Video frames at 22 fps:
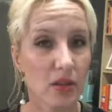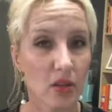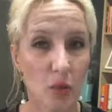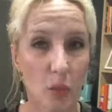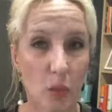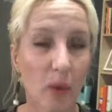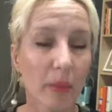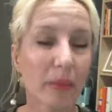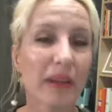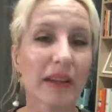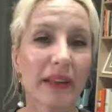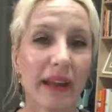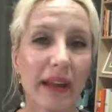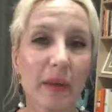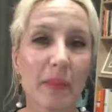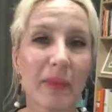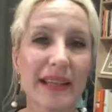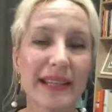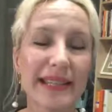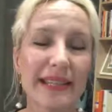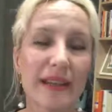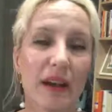So women
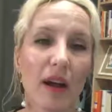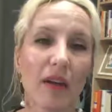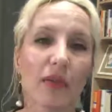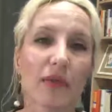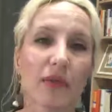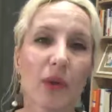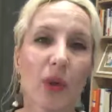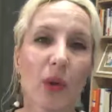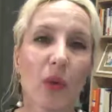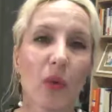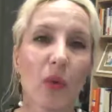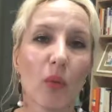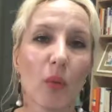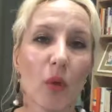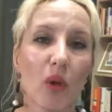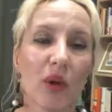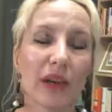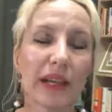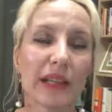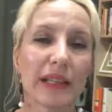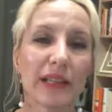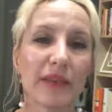like myself who
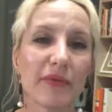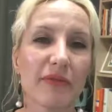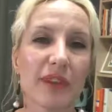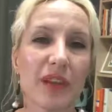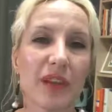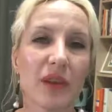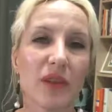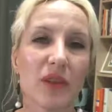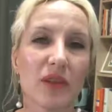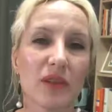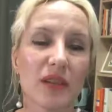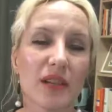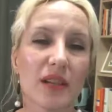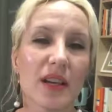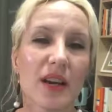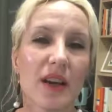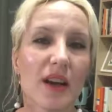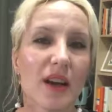work in the field,